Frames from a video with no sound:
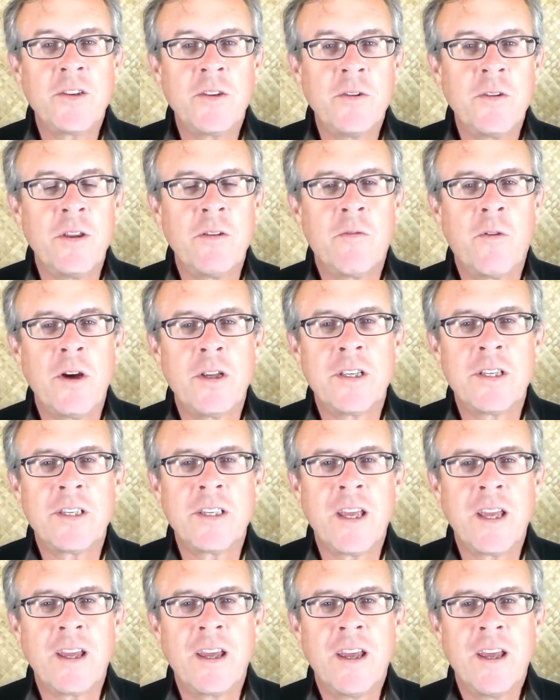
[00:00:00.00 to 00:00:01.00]
soothing
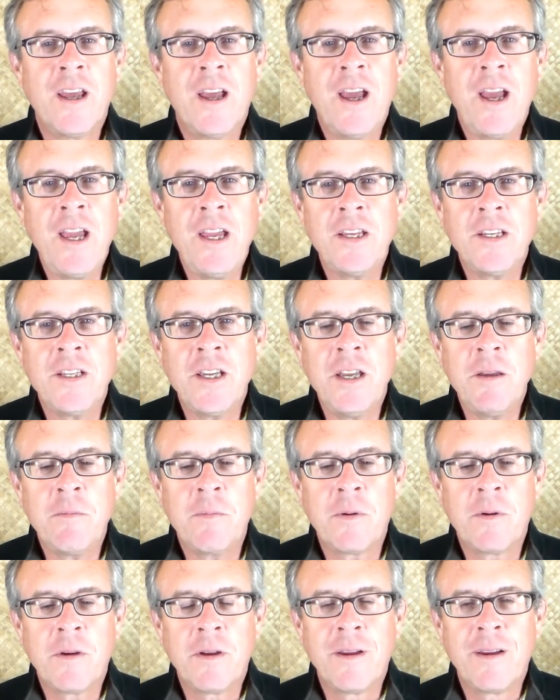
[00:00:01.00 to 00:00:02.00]
voices saying, hey sheep,